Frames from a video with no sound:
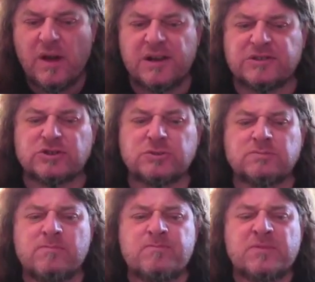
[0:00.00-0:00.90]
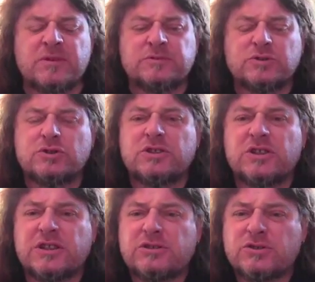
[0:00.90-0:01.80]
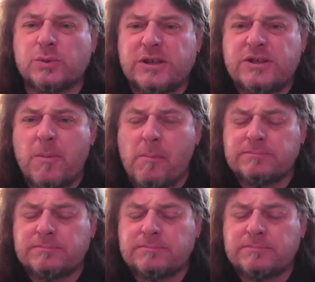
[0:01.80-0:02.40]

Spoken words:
And it's a little sweet,